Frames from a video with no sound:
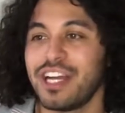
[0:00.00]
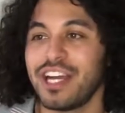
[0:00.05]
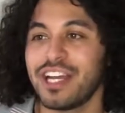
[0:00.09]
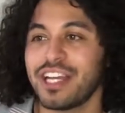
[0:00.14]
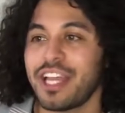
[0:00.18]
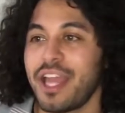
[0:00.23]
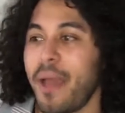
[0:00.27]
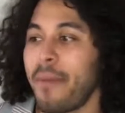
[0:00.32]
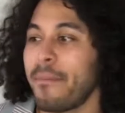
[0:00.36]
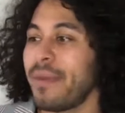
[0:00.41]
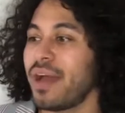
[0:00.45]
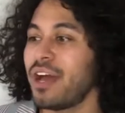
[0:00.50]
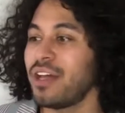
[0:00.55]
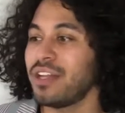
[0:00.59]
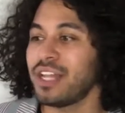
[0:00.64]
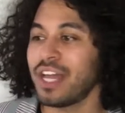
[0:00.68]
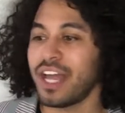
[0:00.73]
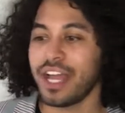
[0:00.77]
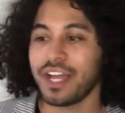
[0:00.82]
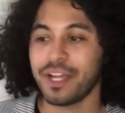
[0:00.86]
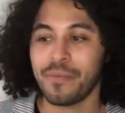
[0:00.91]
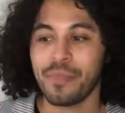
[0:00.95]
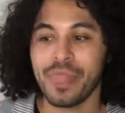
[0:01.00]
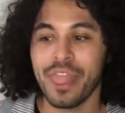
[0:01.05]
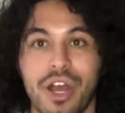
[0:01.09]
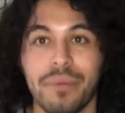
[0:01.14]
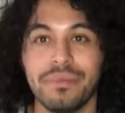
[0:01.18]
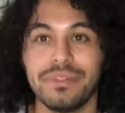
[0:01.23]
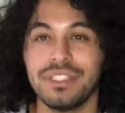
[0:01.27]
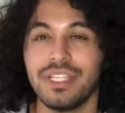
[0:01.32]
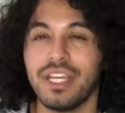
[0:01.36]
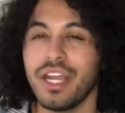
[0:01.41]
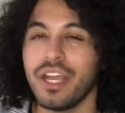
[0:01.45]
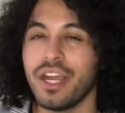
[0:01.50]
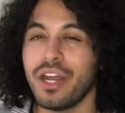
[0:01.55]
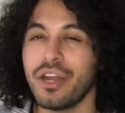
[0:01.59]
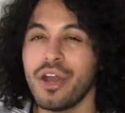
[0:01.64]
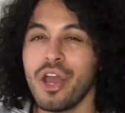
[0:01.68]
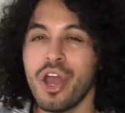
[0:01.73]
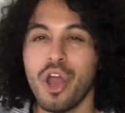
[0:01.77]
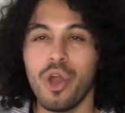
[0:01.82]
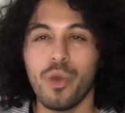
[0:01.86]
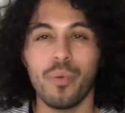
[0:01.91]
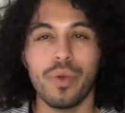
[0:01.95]
talking about like, I'm scared
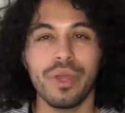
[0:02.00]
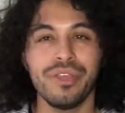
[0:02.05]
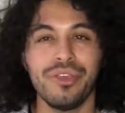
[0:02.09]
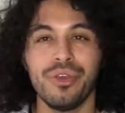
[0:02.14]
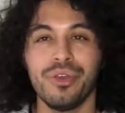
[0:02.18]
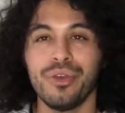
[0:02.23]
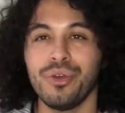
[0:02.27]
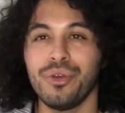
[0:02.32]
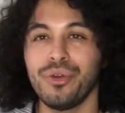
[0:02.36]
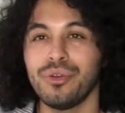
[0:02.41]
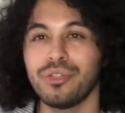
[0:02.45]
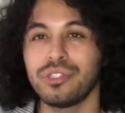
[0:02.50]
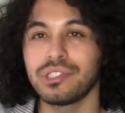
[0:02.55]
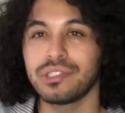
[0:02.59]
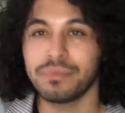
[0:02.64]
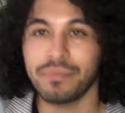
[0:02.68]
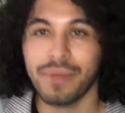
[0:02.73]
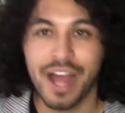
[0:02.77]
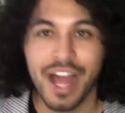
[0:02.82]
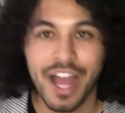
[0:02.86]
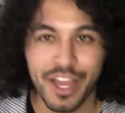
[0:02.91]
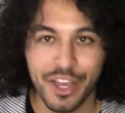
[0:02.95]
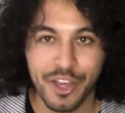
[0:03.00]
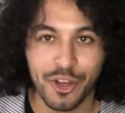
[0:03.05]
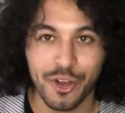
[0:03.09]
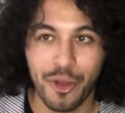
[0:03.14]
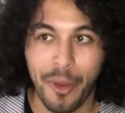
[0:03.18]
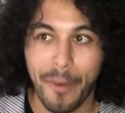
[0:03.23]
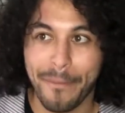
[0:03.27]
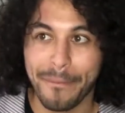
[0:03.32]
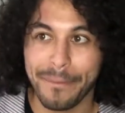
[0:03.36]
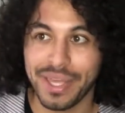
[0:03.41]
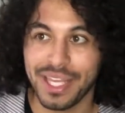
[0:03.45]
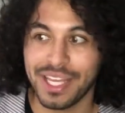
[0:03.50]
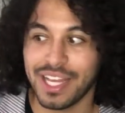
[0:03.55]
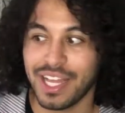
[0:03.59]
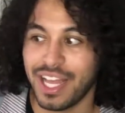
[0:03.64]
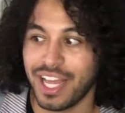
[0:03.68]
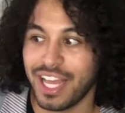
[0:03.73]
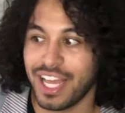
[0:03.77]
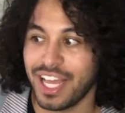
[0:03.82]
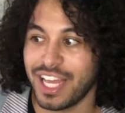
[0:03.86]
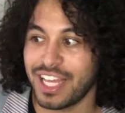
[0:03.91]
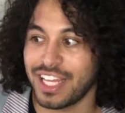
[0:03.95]
when you smile
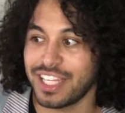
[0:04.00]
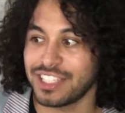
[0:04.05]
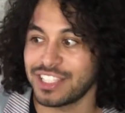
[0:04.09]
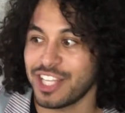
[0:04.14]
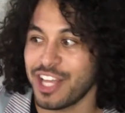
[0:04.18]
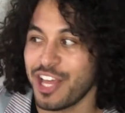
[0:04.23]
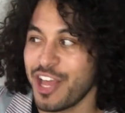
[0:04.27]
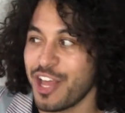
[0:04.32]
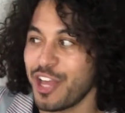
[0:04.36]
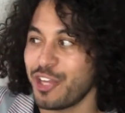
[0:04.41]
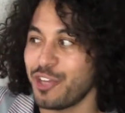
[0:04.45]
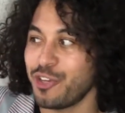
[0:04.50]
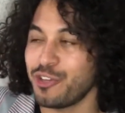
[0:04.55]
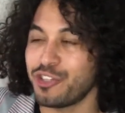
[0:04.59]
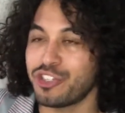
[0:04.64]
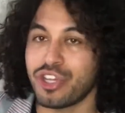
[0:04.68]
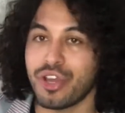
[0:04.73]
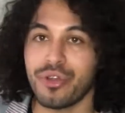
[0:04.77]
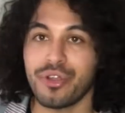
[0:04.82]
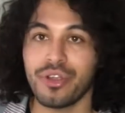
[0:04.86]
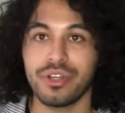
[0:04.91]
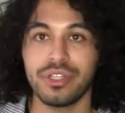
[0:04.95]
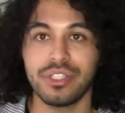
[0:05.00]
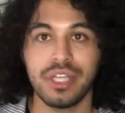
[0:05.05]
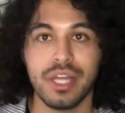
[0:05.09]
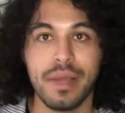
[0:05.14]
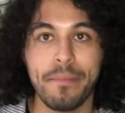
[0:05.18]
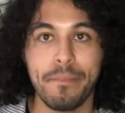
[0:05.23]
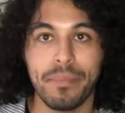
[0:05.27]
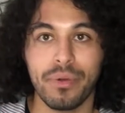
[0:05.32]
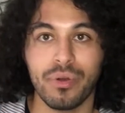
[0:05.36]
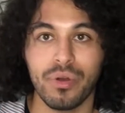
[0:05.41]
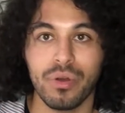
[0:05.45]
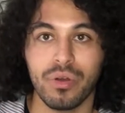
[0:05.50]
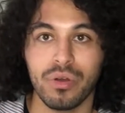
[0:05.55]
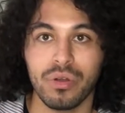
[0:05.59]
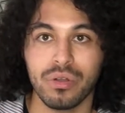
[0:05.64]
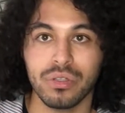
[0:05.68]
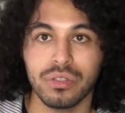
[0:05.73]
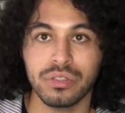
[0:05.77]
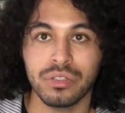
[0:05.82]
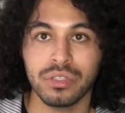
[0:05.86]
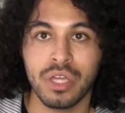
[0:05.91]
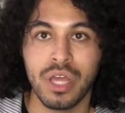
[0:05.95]
because you show your
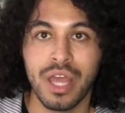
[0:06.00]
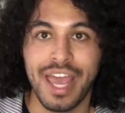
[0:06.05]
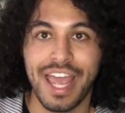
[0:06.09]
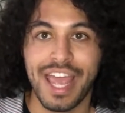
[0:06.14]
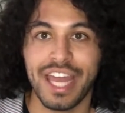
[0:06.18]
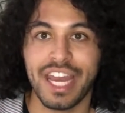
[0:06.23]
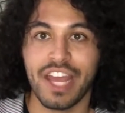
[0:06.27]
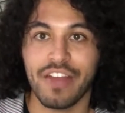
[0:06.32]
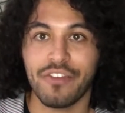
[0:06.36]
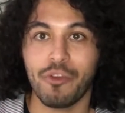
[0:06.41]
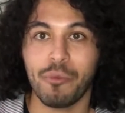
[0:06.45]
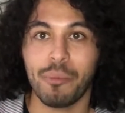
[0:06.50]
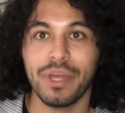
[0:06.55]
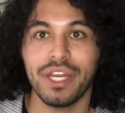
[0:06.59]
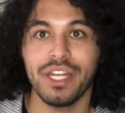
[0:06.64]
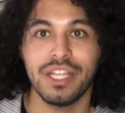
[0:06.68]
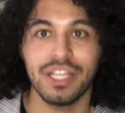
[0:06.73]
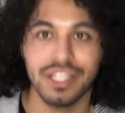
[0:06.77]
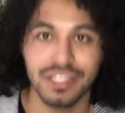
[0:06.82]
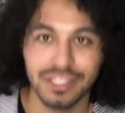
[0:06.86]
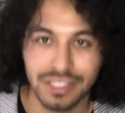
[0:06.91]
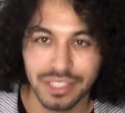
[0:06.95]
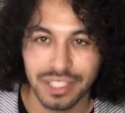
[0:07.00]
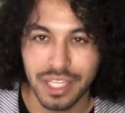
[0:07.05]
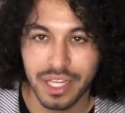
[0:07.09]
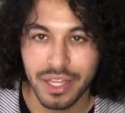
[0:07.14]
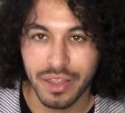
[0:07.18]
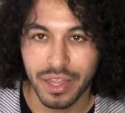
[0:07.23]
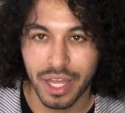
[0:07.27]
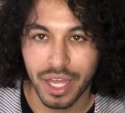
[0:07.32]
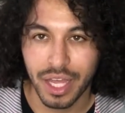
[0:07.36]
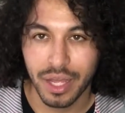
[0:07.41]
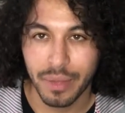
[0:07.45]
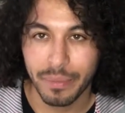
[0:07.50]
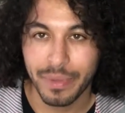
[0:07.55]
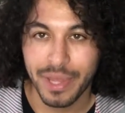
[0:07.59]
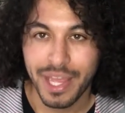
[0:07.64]
dimples and everybody can see them.